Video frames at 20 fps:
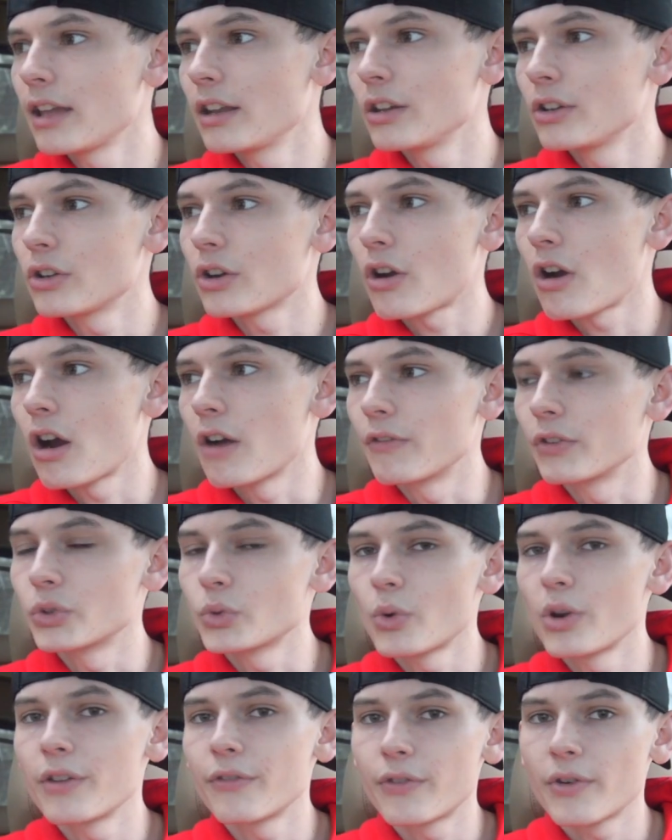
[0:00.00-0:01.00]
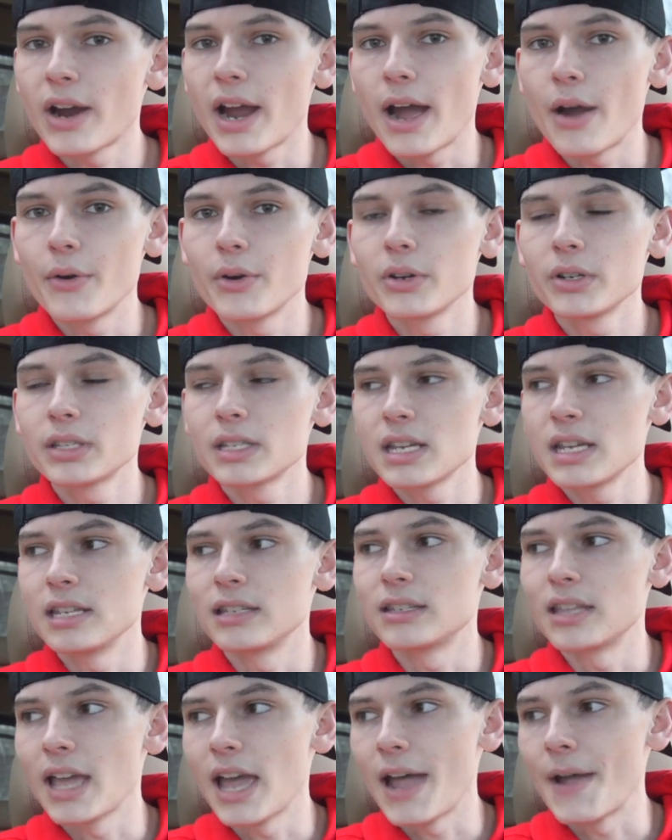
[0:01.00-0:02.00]
in your car for 24 hours
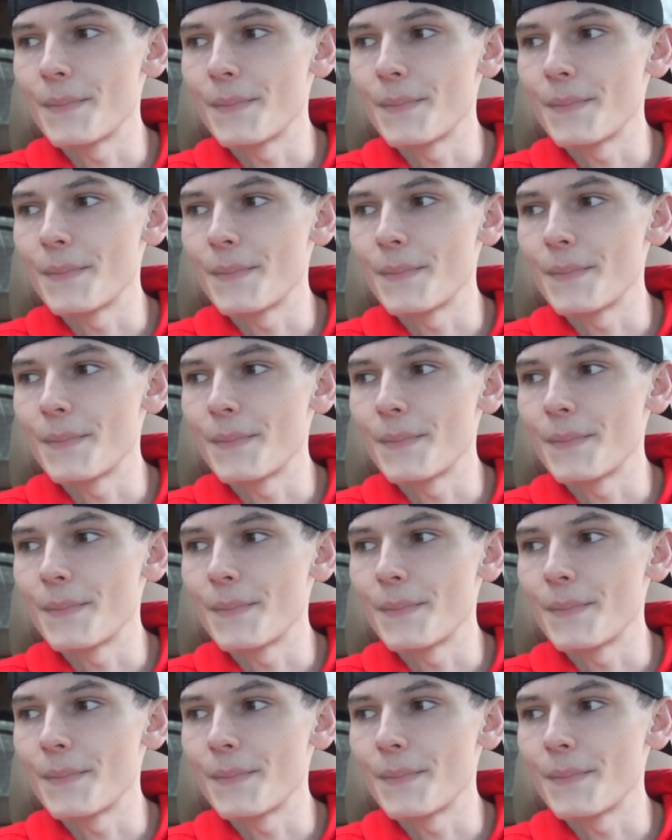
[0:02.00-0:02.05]
is that